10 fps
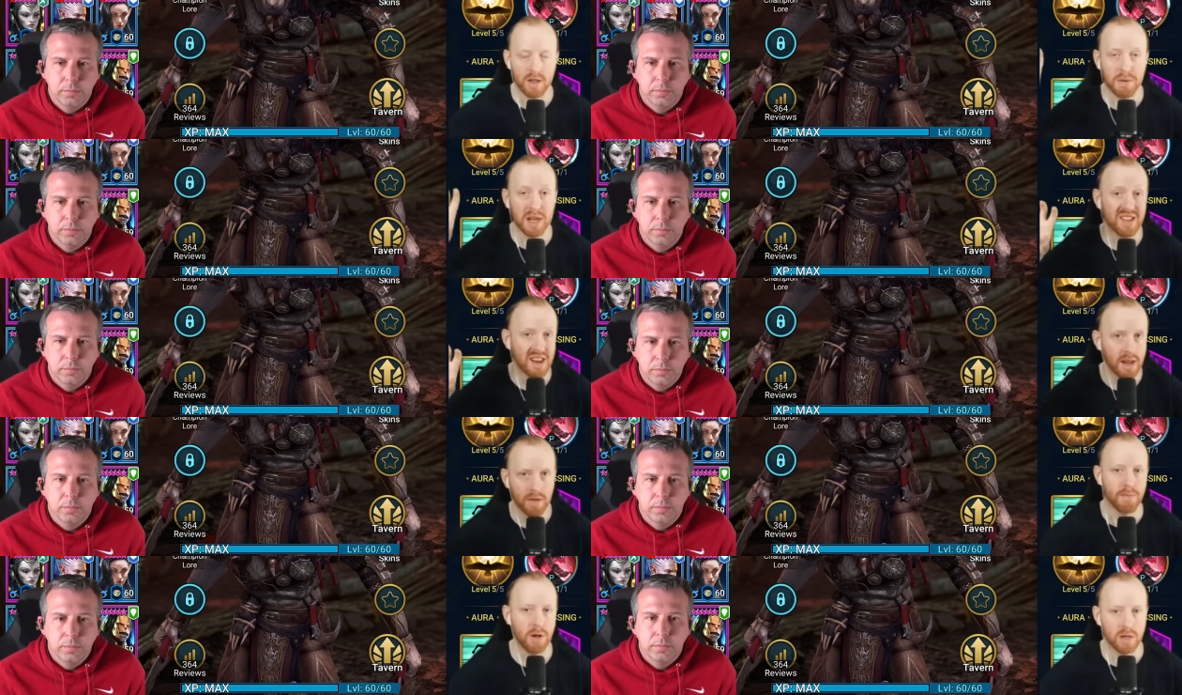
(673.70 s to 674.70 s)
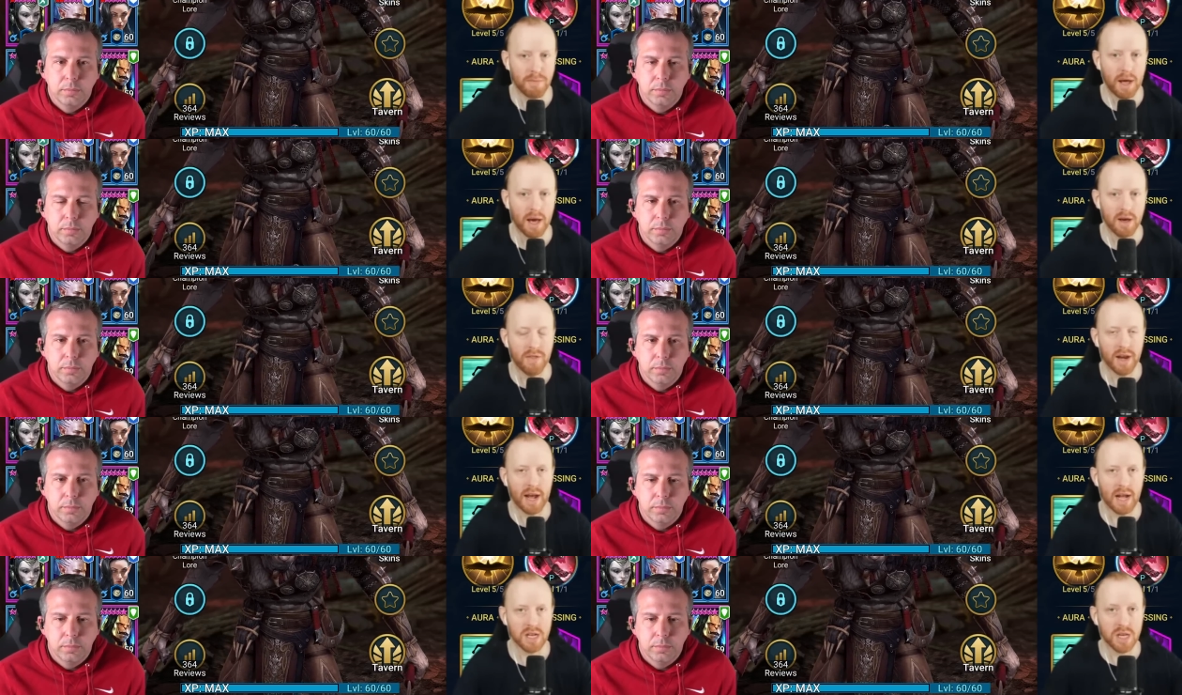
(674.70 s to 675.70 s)
Speaker 1: speed is another multiplier, and then it
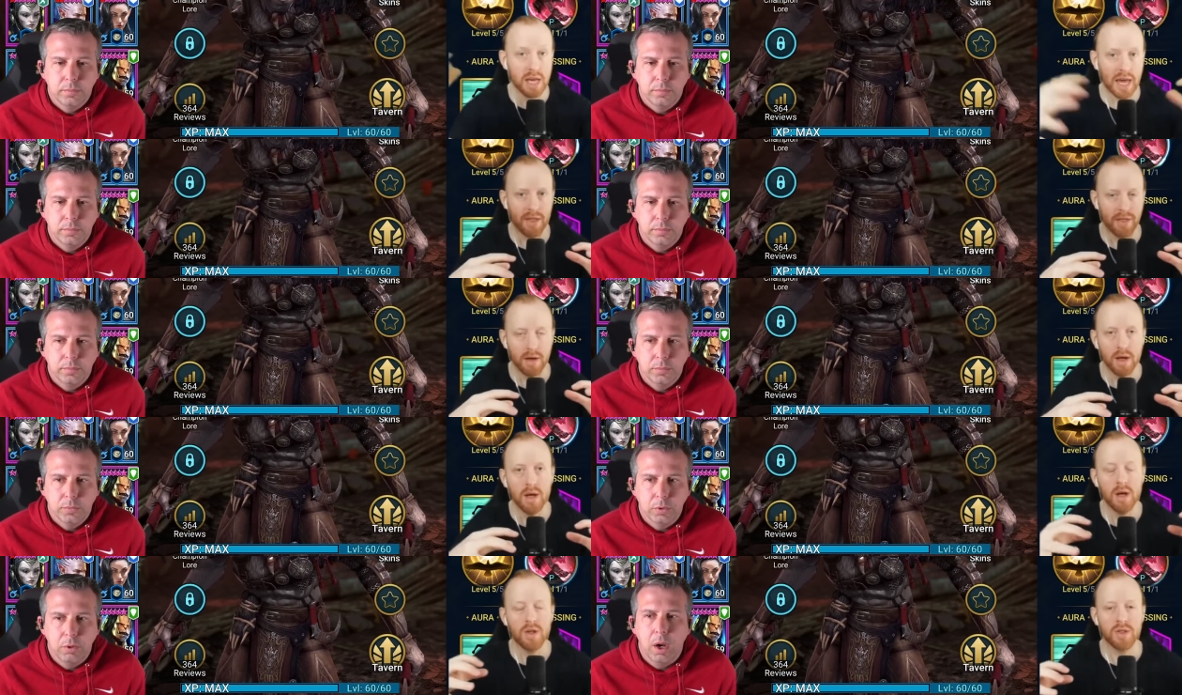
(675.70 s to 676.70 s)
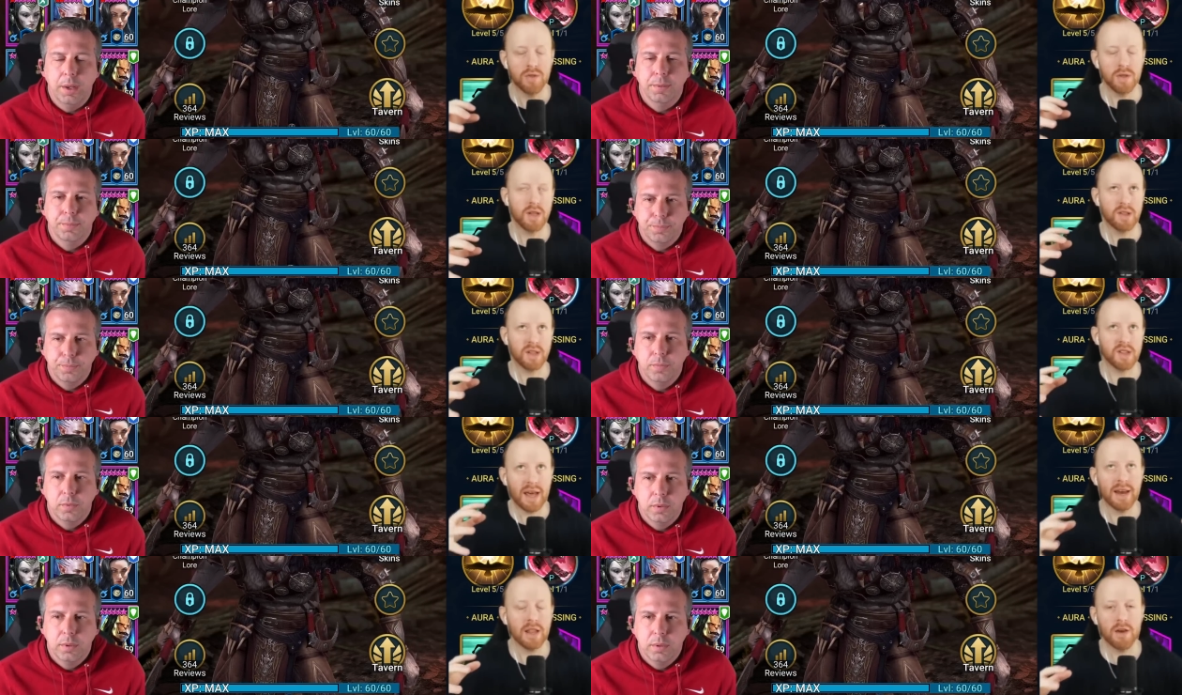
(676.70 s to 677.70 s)
adds together. Right. So it's, it's,
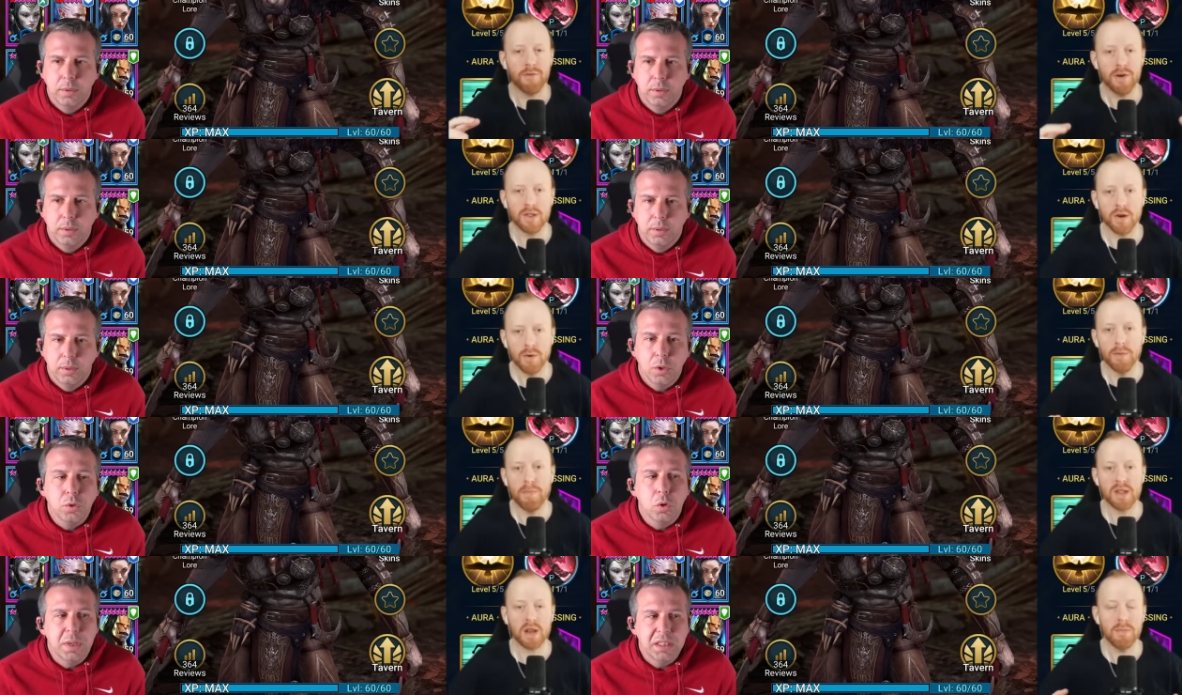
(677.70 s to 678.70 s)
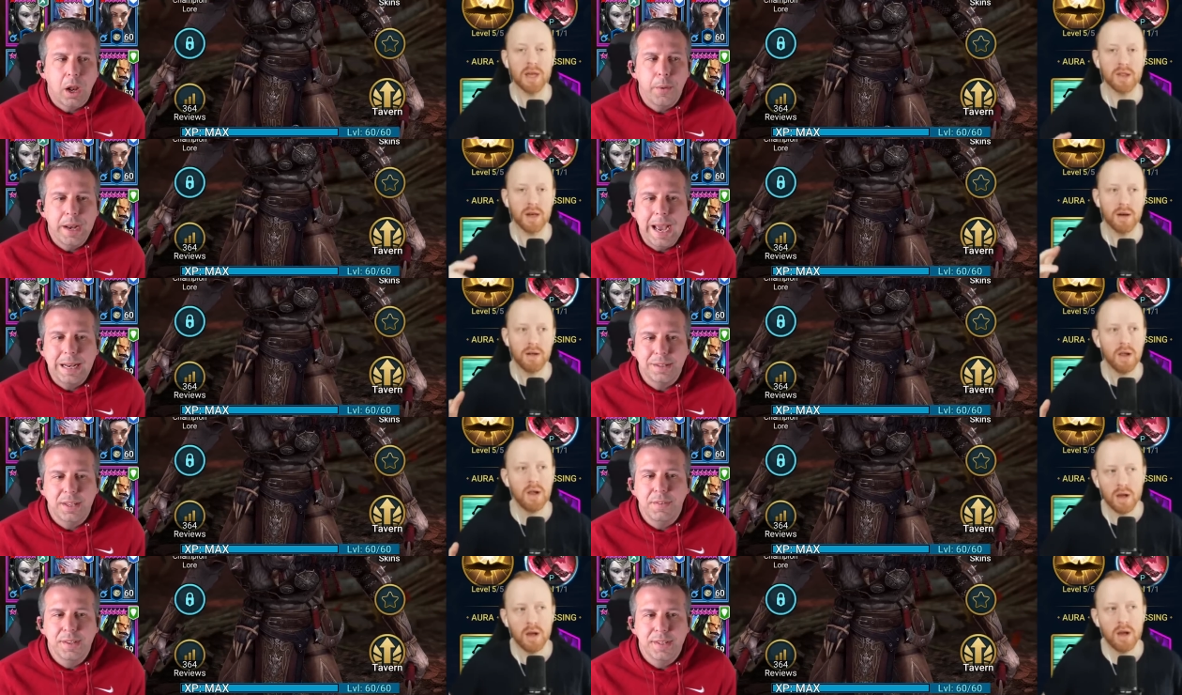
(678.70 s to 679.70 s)
slightly different. So it basically so it's almost means going
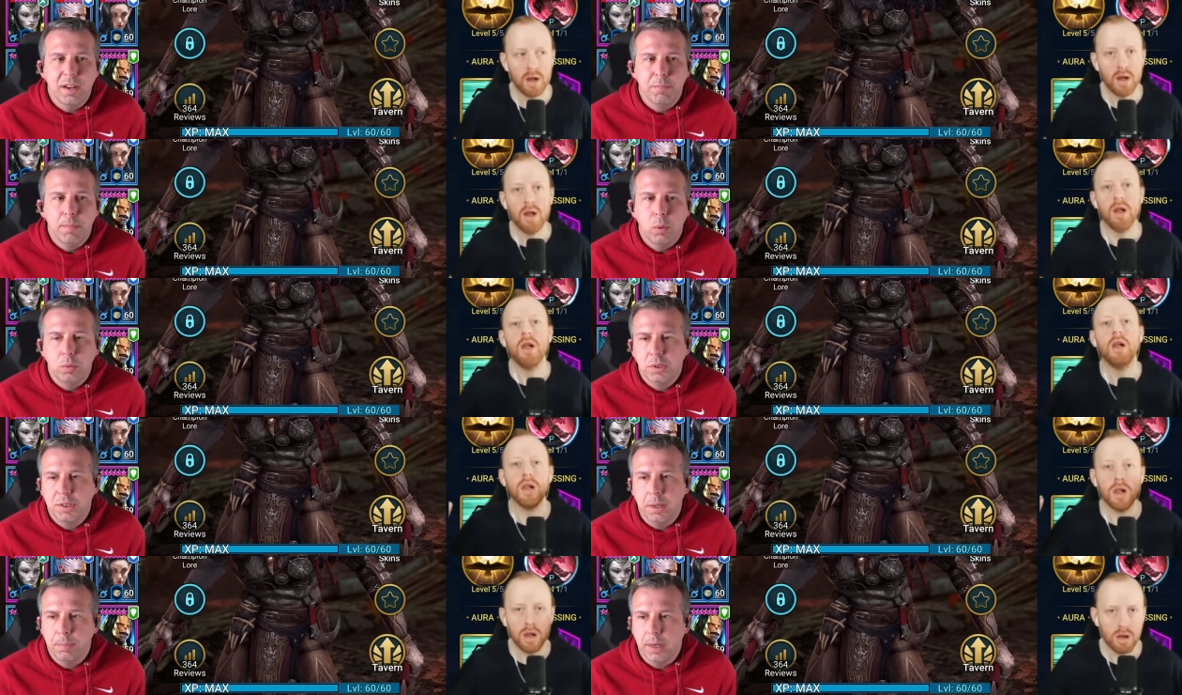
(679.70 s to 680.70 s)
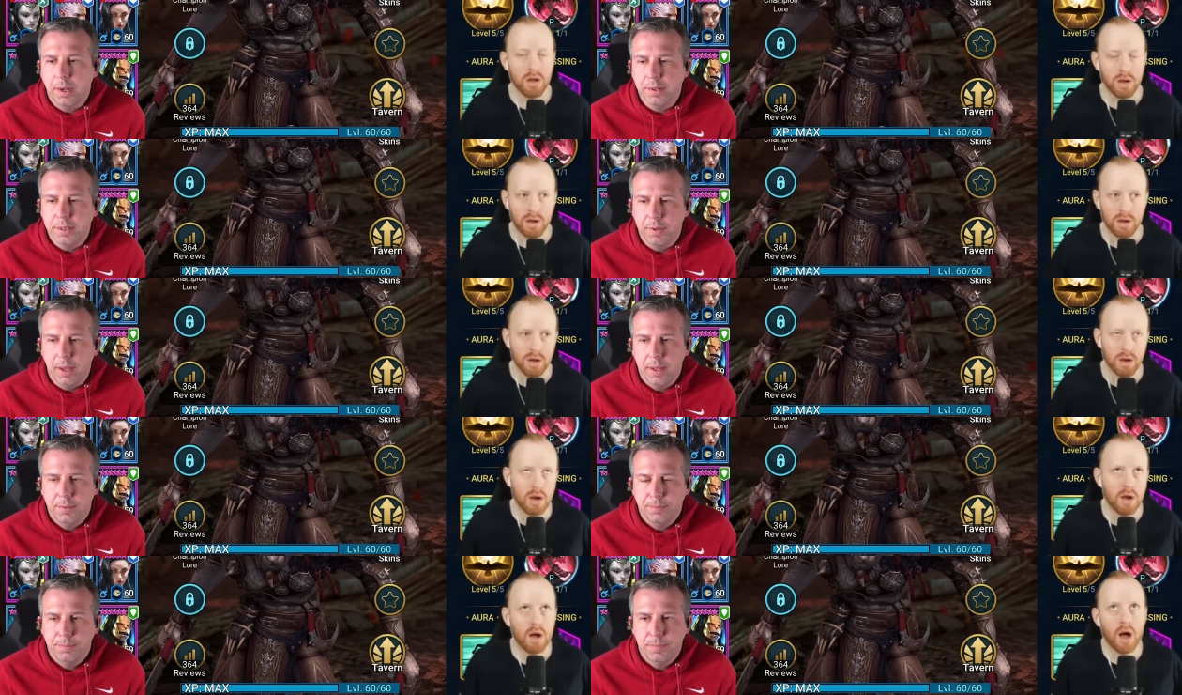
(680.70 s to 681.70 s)
Speaker 2: additive instead of multiplicative,
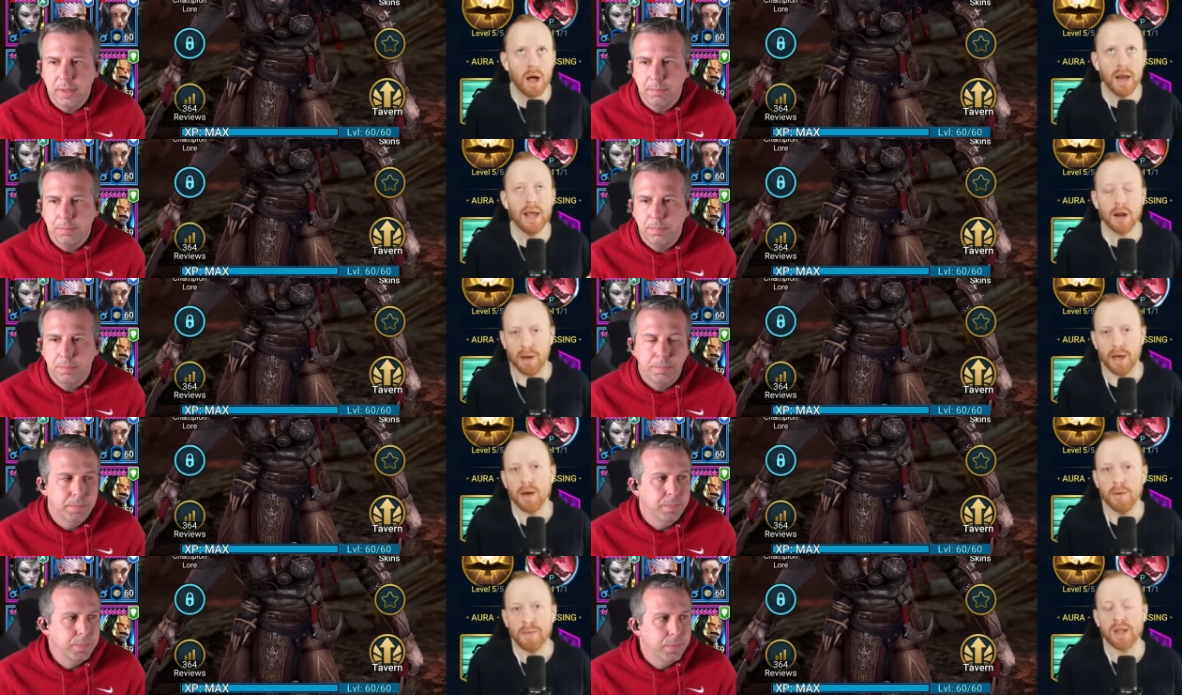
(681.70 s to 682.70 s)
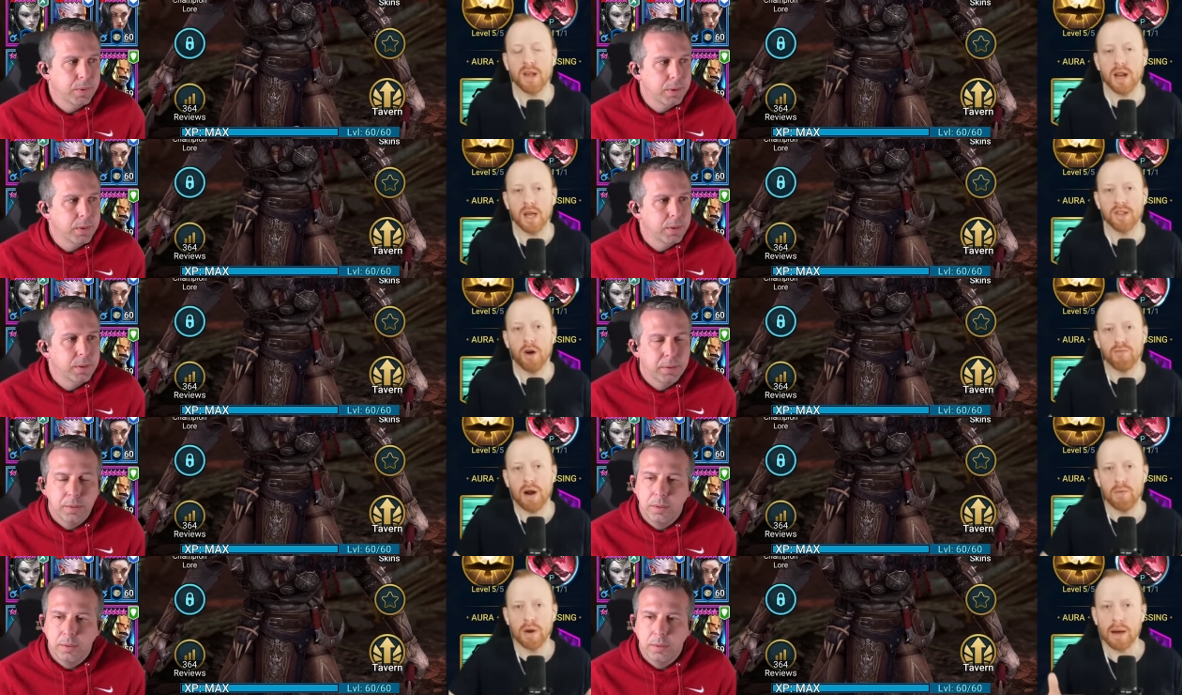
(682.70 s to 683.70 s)
yeah?
Speaker 1: A little bit. Basically, it's not
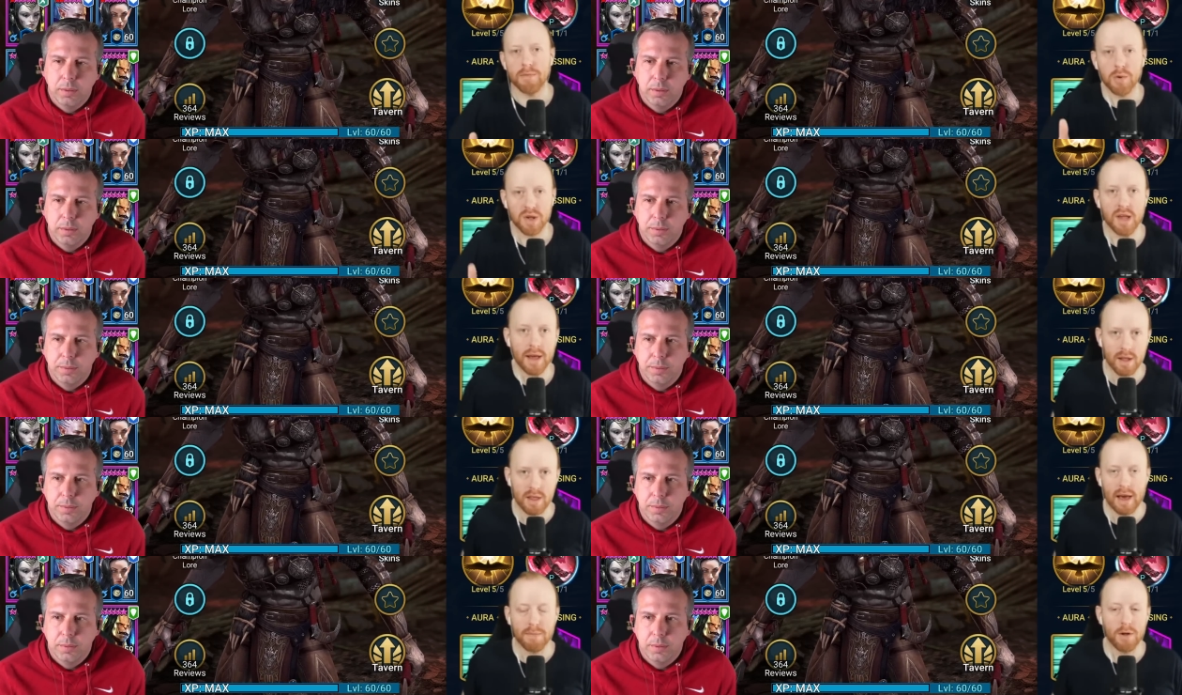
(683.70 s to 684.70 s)
rounding up to a single attack